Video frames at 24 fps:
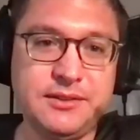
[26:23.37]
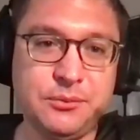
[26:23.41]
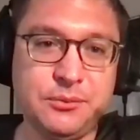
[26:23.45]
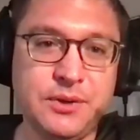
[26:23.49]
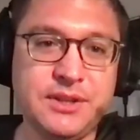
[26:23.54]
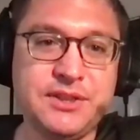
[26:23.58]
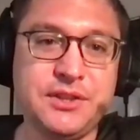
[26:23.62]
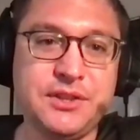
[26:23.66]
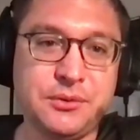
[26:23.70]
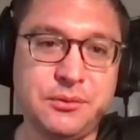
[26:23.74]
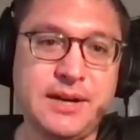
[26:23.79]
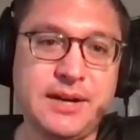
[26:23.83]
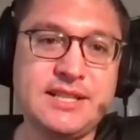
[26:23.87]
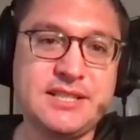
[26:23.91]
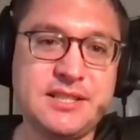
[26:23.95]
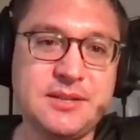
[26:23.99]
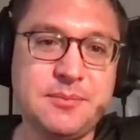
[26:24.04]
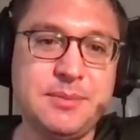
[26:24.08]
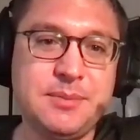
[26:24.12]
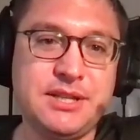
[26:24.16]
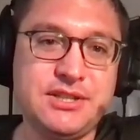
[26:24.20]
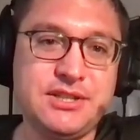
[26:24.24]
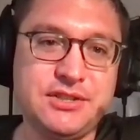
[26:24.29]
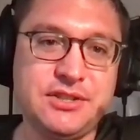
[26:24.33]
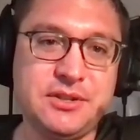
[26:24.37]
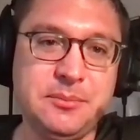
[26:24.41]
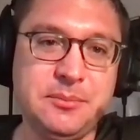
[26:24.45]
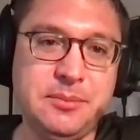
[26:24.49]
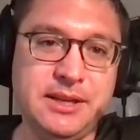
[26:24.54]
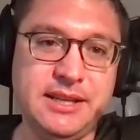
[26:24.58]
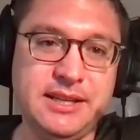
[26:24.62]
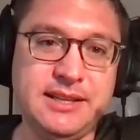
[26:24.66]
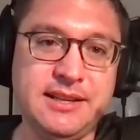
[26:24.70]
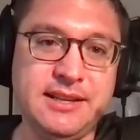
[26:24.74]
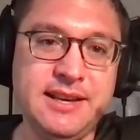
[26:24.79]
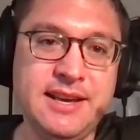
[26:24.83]
what the recipe should
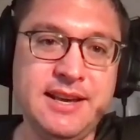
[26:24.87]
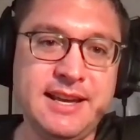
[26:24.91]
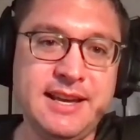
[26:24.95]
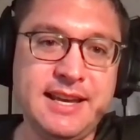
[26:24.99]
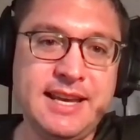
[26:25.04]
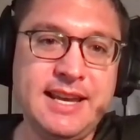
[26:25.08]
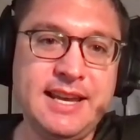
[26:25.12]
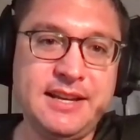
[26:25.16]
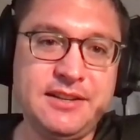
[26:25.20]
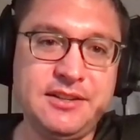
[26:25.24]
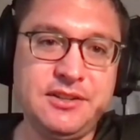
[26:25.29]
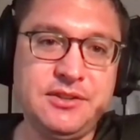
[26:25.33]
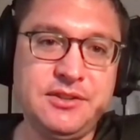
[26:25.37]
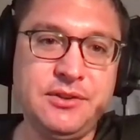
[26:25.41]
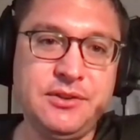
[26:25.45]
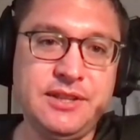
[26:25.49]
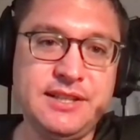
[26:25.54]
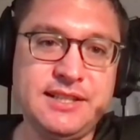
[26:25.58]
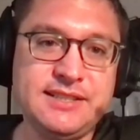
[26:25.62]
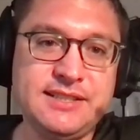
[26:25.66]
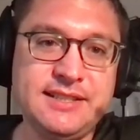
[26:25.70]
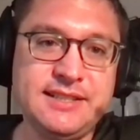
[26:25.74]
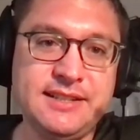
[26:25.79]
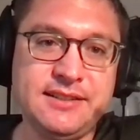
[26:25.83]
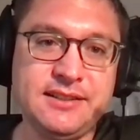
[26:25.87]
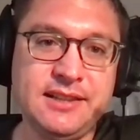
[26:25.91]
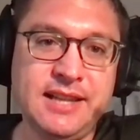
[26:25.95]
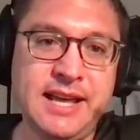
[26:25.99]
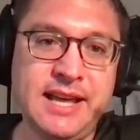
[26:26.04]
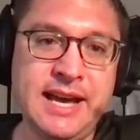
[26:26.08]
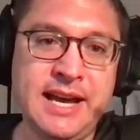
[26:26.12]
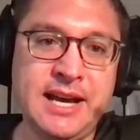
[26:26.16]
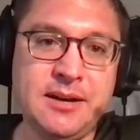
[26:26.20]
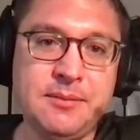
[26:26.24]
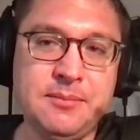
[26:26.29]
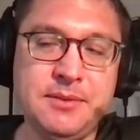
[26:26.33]
be can't do this in a
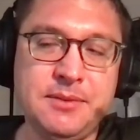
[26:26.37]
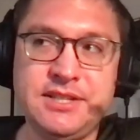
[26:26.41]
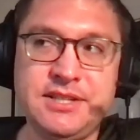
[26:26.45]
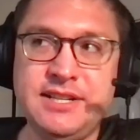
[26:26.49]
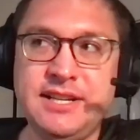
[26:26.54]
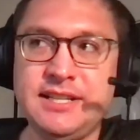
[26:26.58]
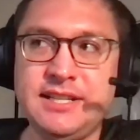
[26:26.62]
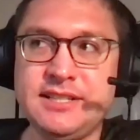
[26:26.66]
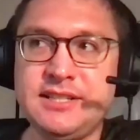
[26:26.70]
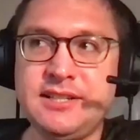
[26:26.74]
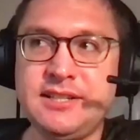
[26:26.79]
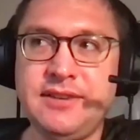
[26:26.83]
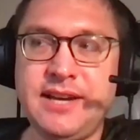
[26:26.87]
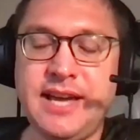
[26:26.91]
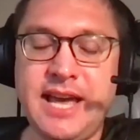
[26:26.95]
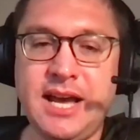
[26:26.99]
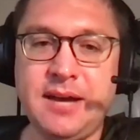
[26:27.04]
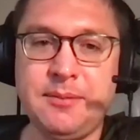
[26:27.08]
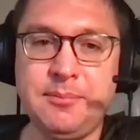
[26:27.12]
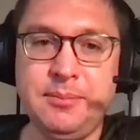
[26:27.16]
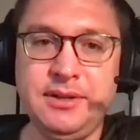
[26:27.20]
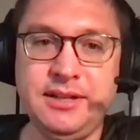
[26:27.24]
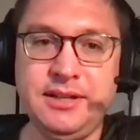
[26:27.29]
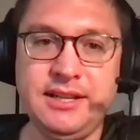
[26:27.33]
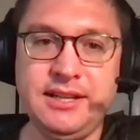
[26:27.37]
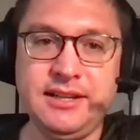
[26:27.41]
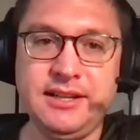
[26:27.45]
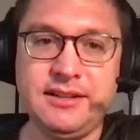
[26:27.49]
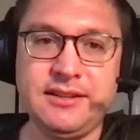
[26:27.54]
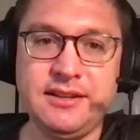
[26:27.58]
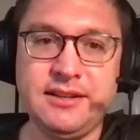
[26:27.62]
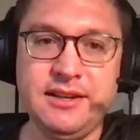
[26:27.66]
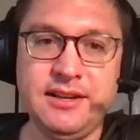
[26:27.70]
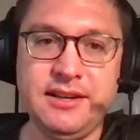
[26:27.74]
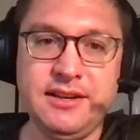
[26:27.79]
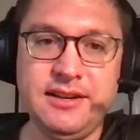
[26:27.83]
lab, the chance of it happening